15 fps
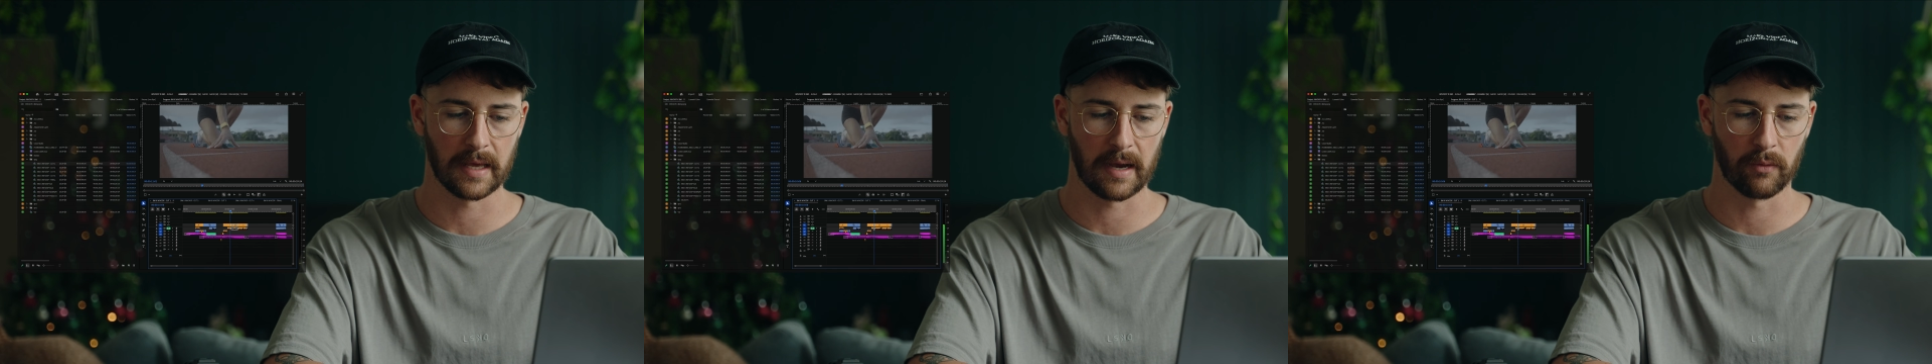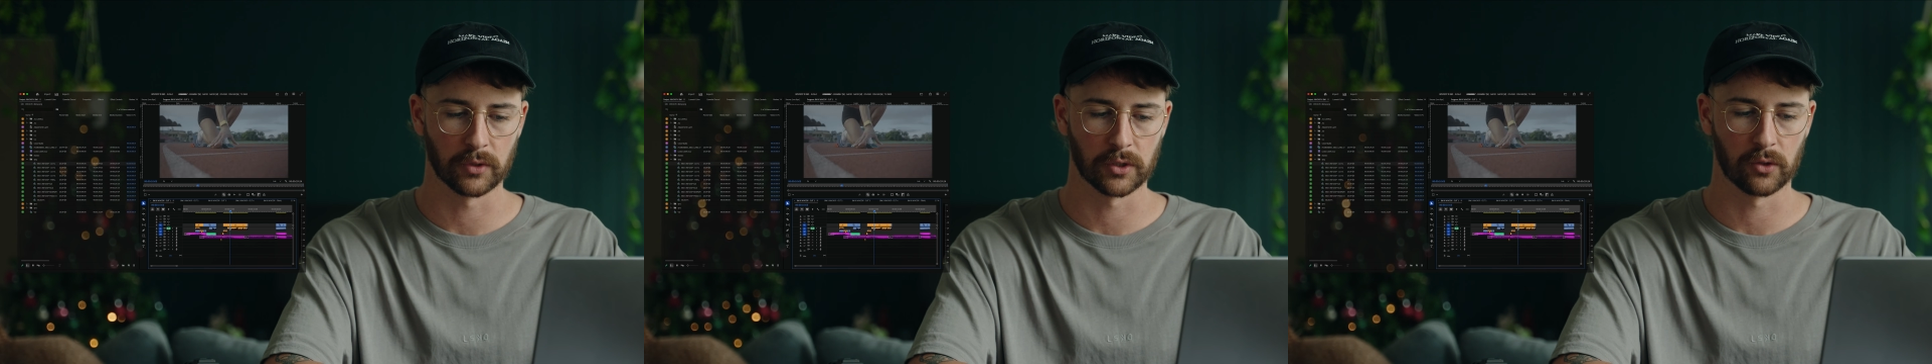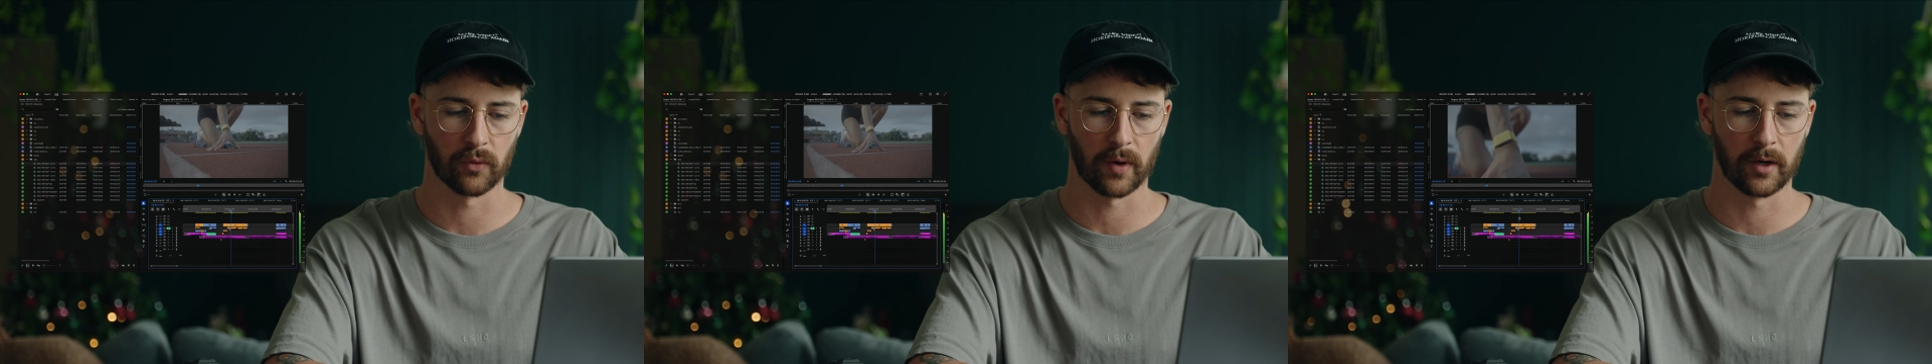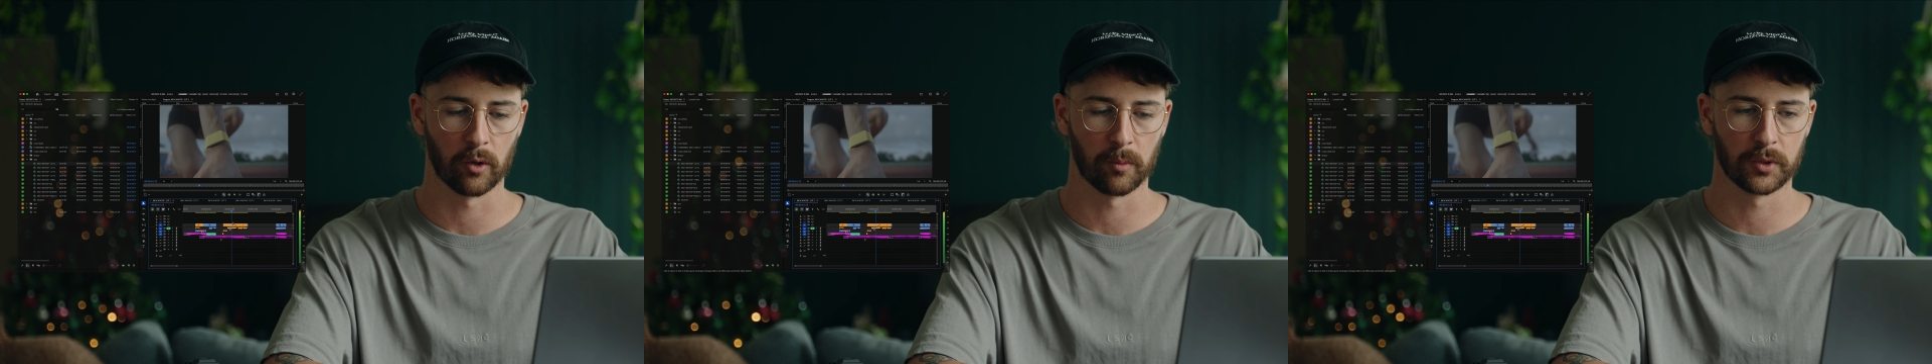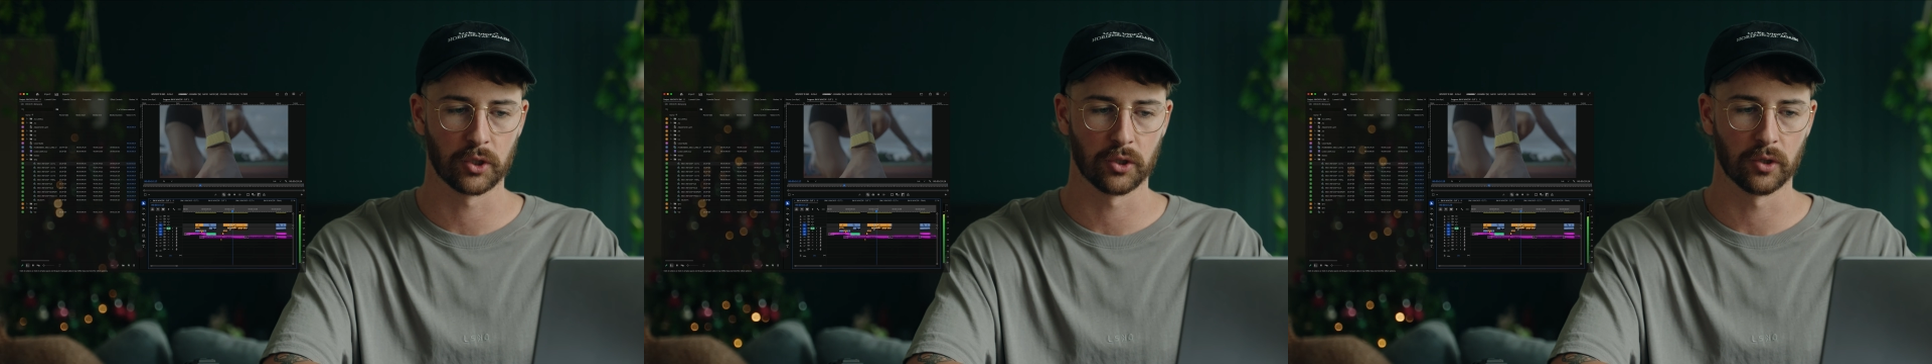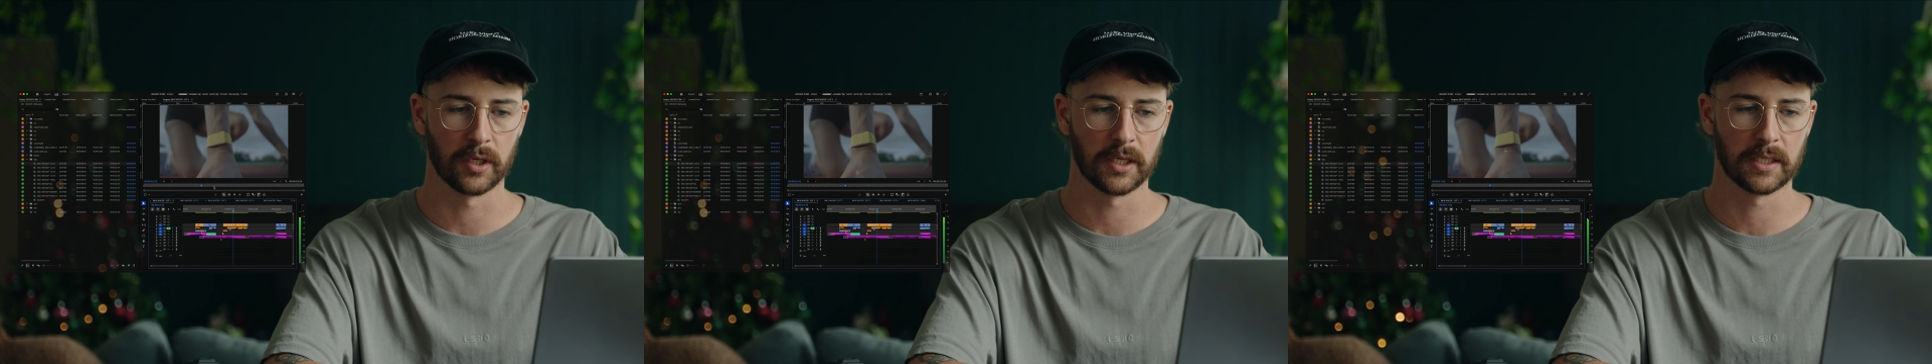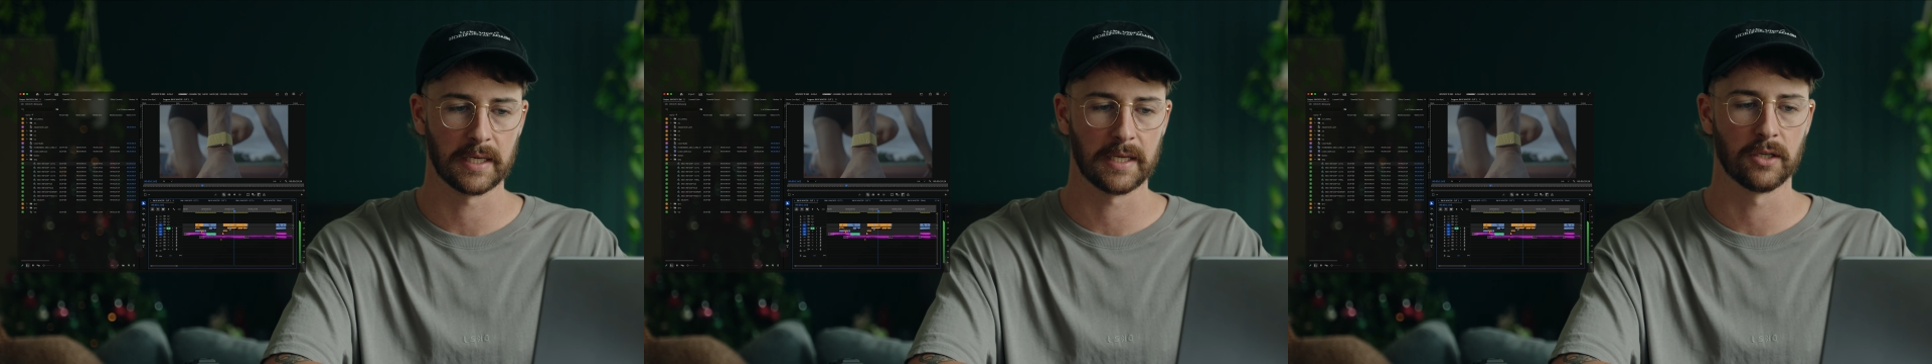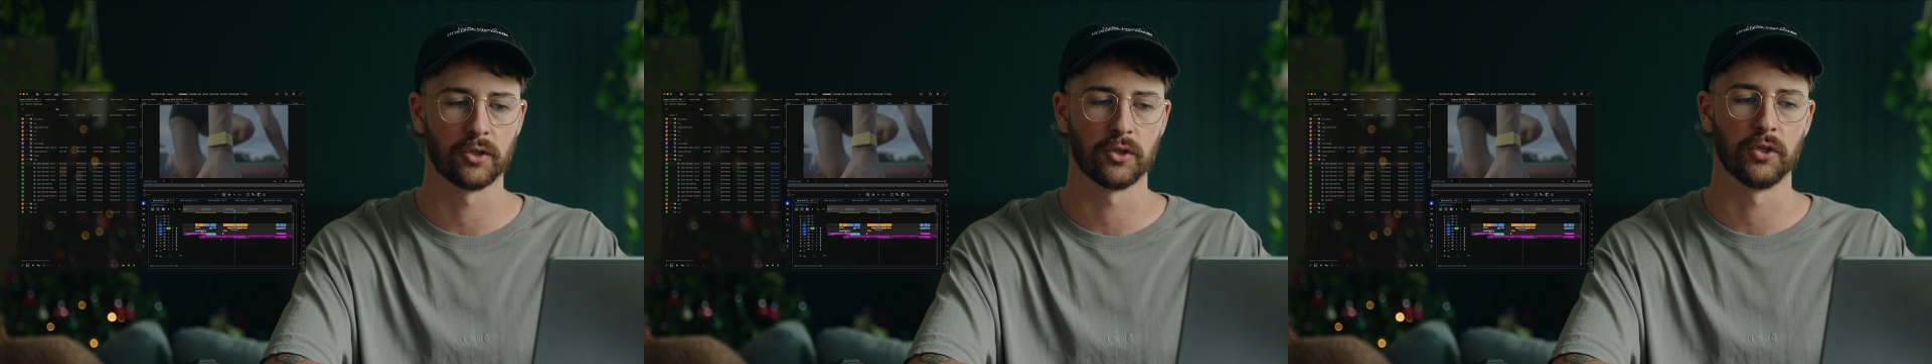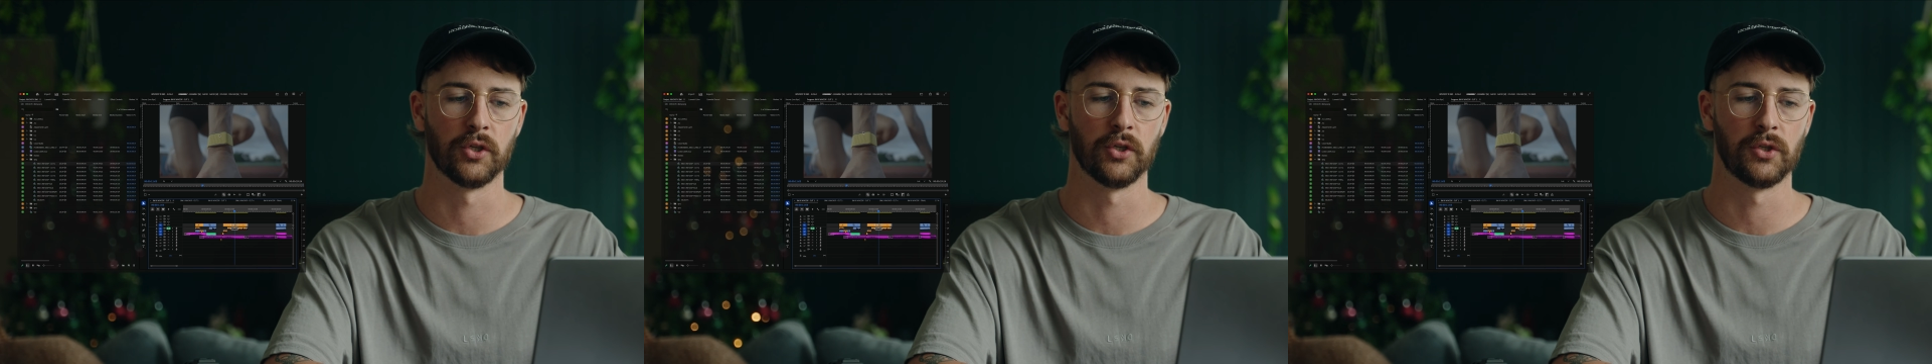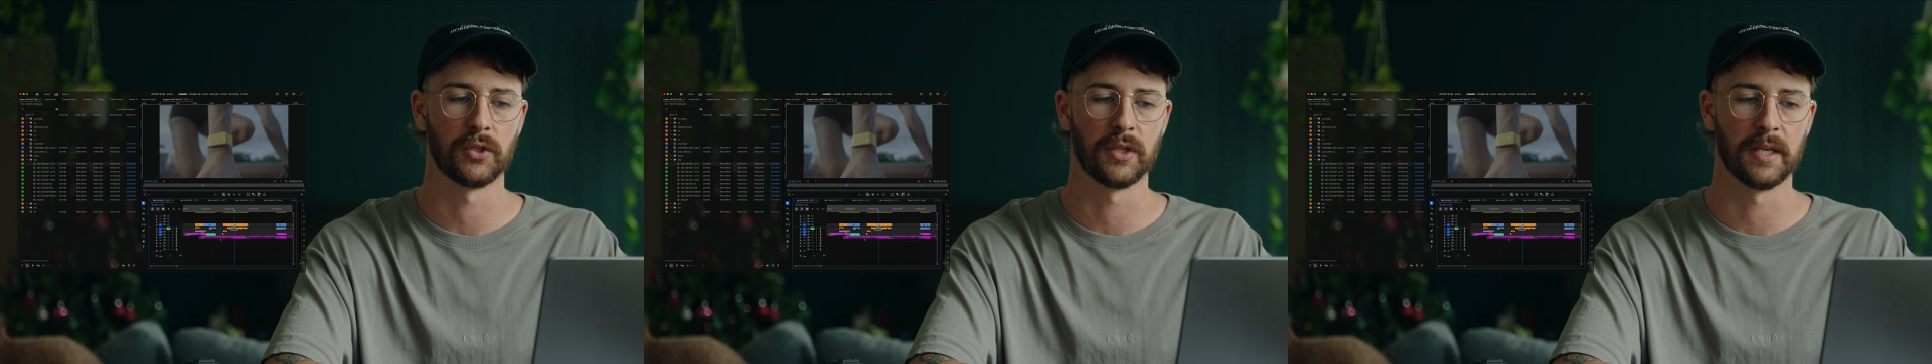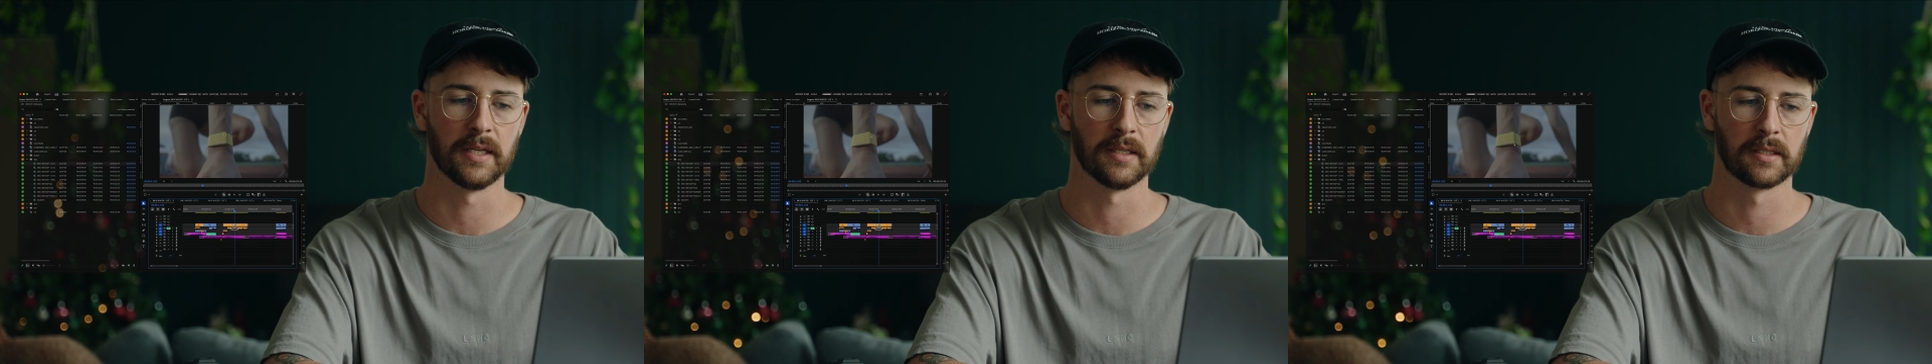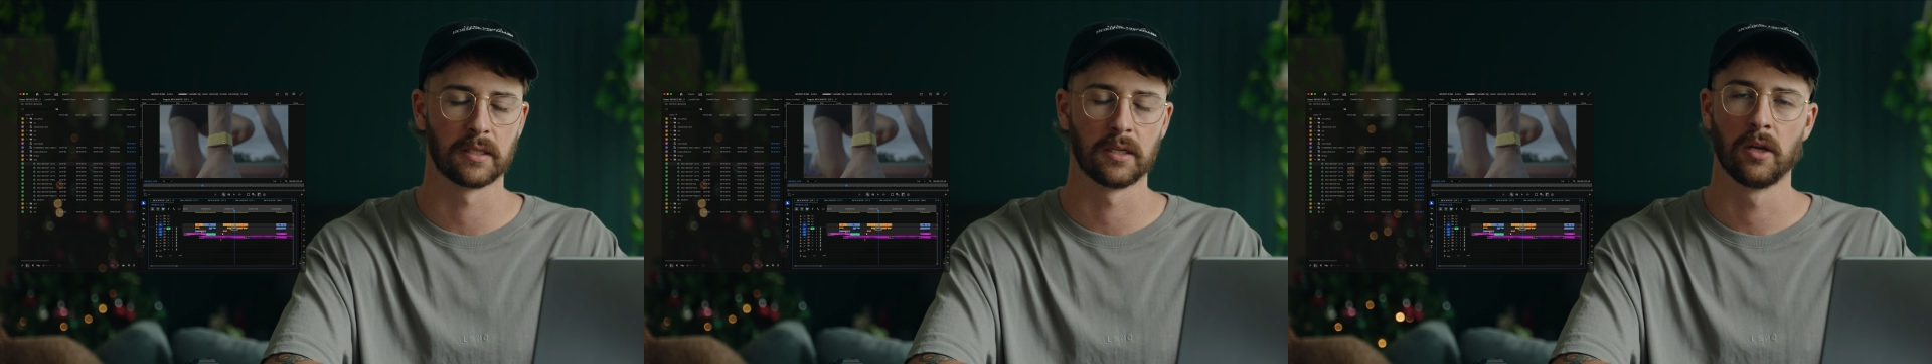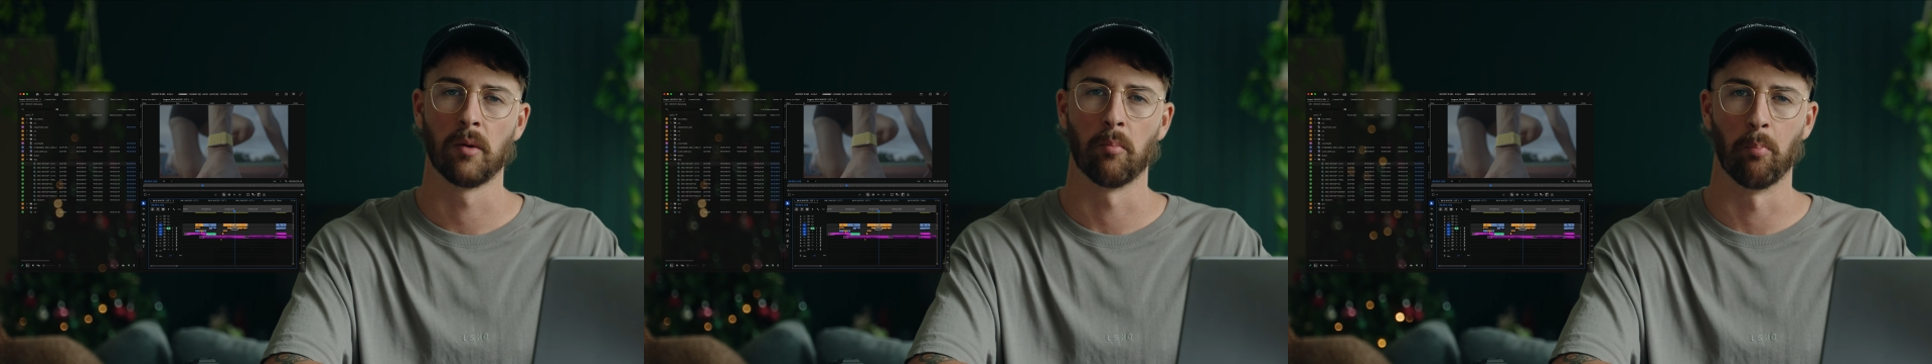that was a great opportunity to introduce this